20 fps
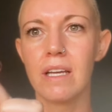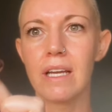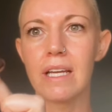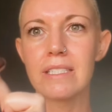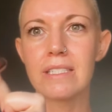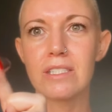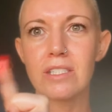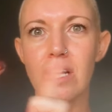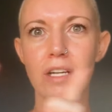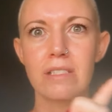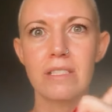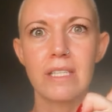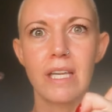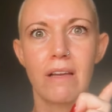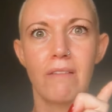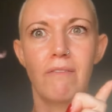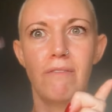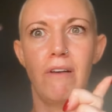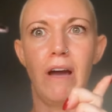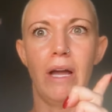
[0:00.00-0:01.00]
it starts like
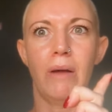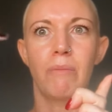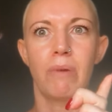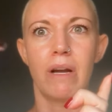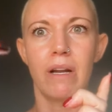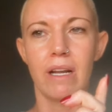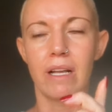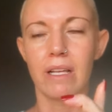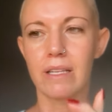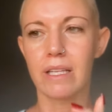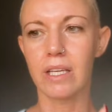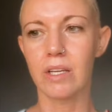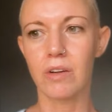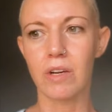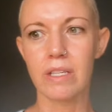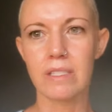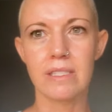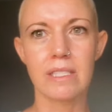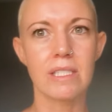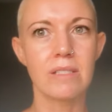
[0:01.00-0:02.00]
vibrating like
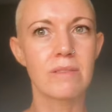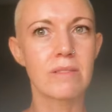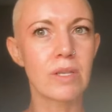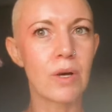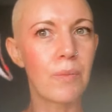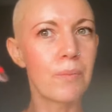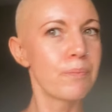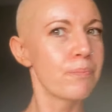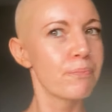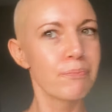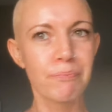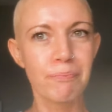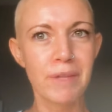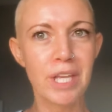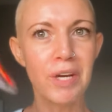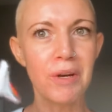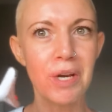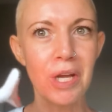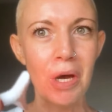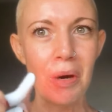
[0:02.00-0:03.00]
crazy. So
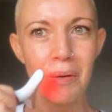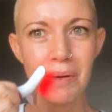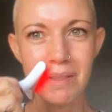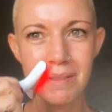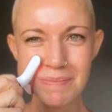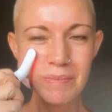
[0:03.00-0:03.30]
here I go.